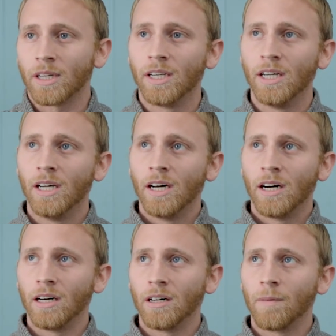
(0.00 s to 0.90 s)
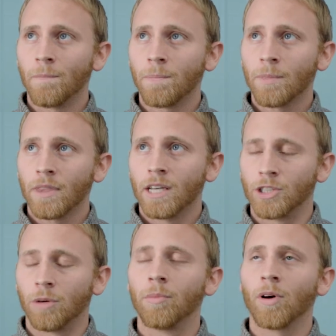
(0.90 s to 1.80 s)
And
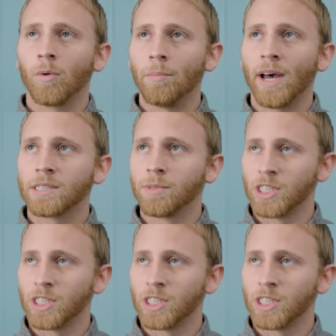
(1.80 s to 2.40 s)
so I remember I went back to my